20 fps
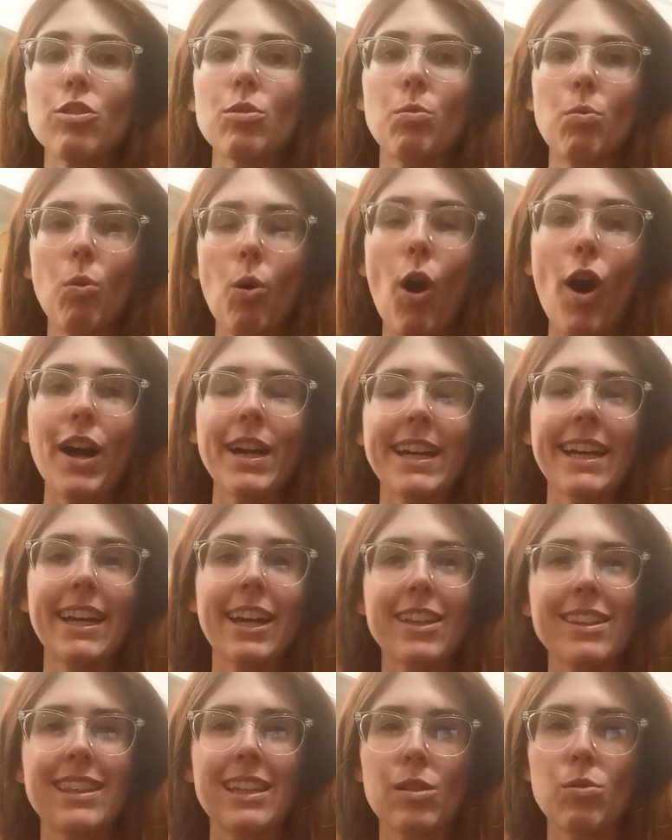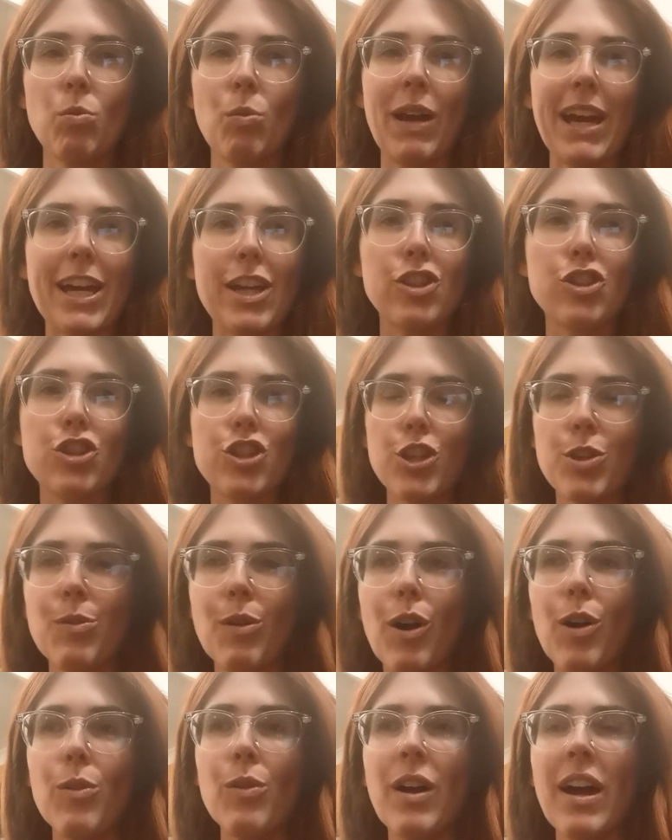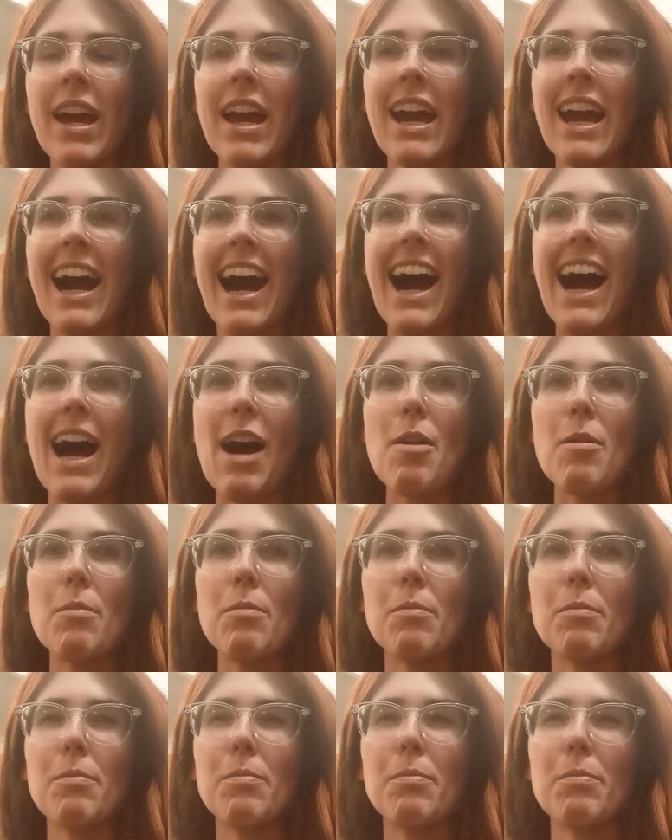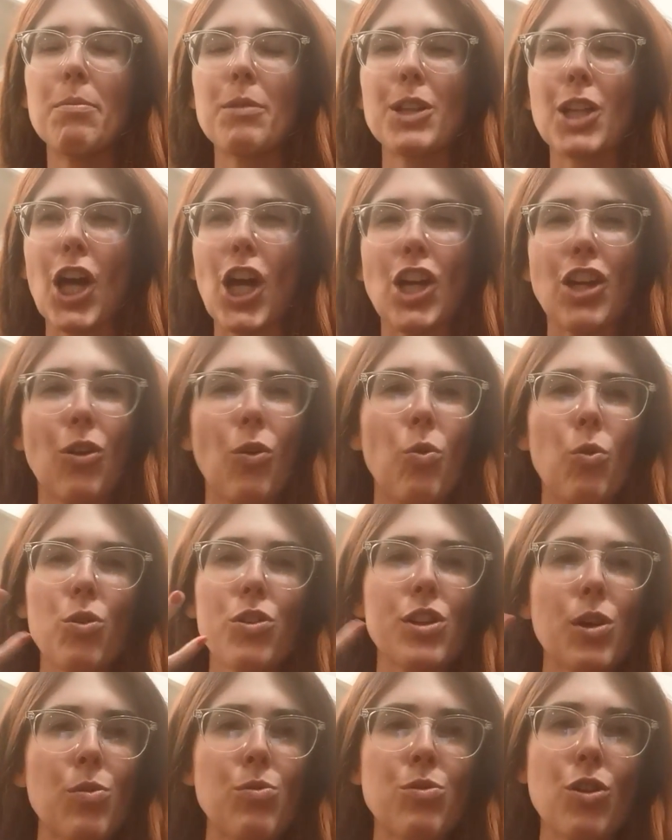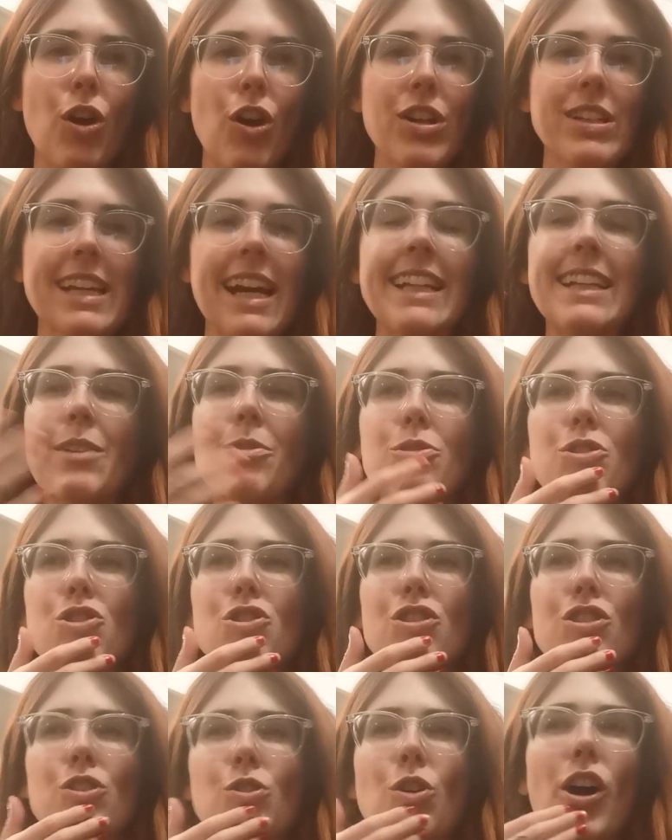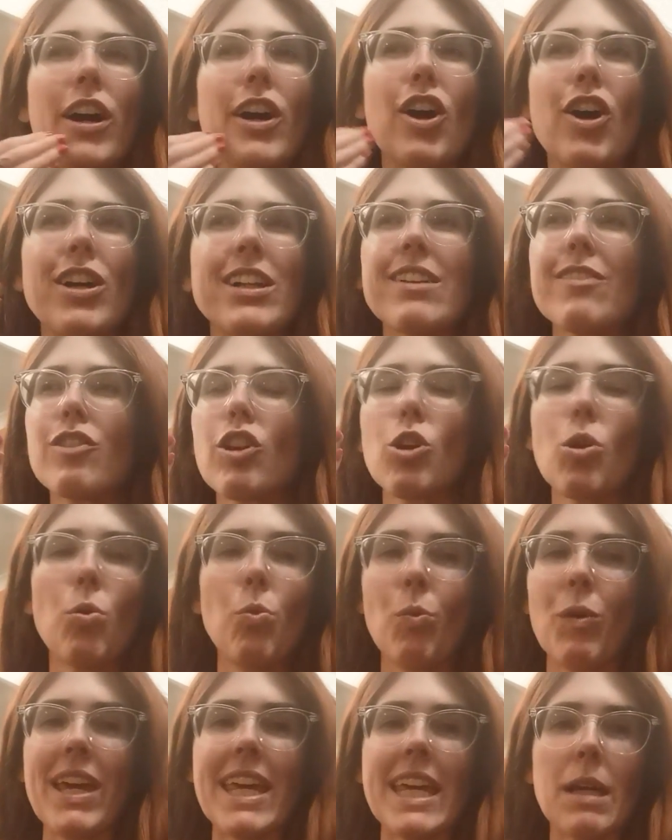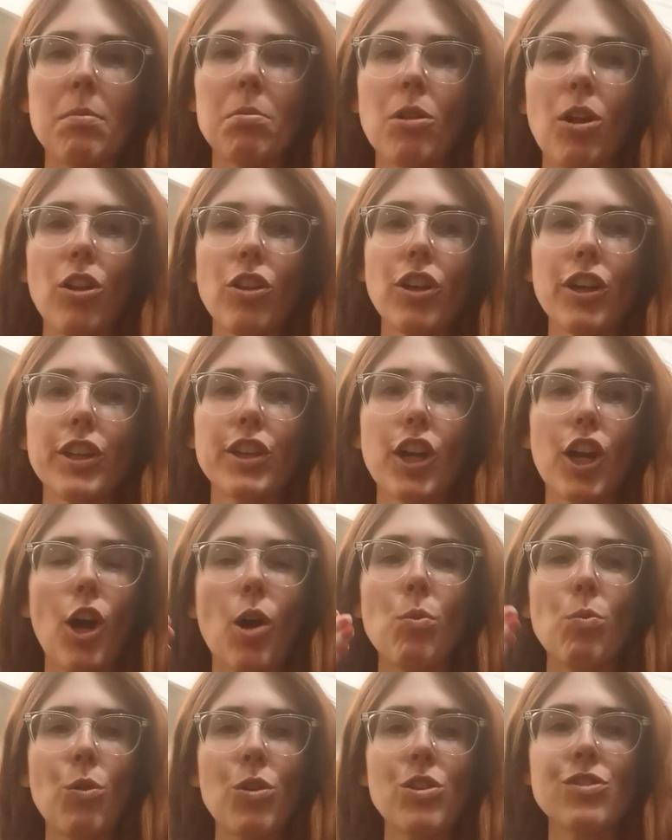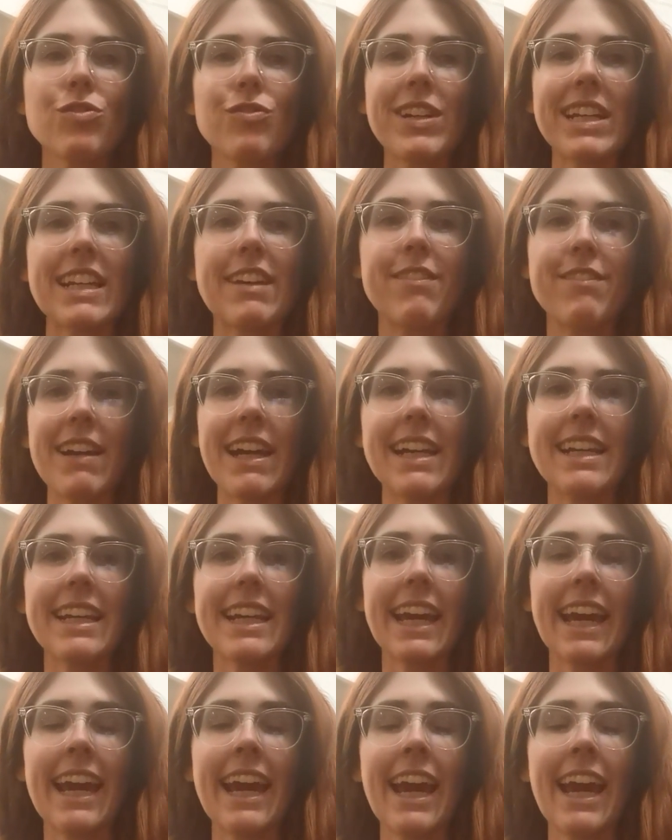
end up working as this weird duo, but, like, also not, and it was just kind of like a weak plotline. Like, I wasn't really feeling